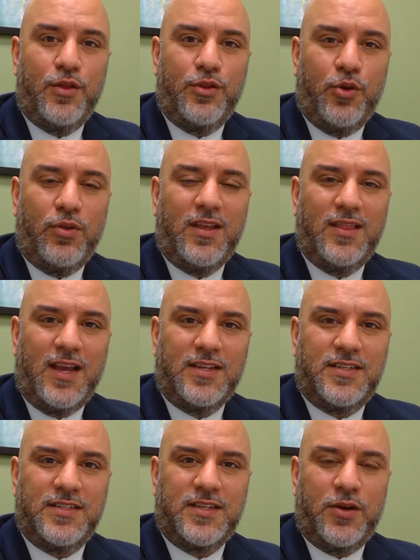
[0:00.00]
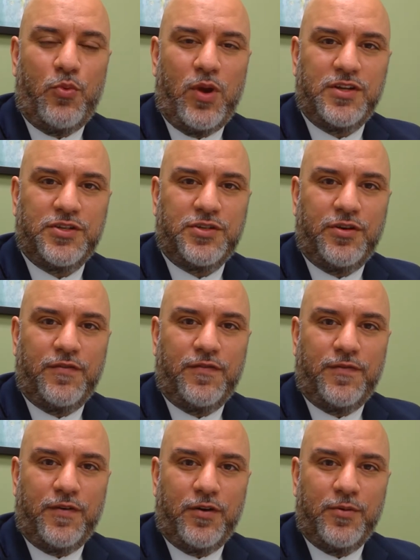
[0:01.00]
the only licensed and registered
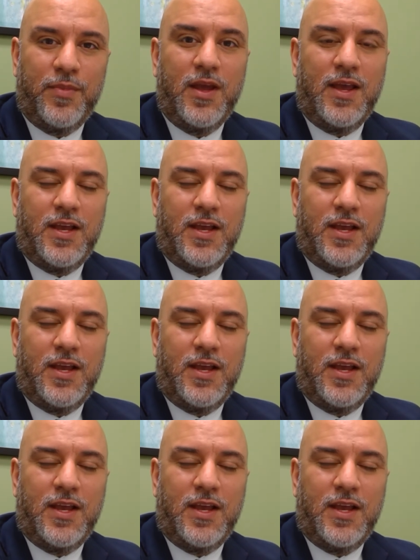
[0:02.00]
firm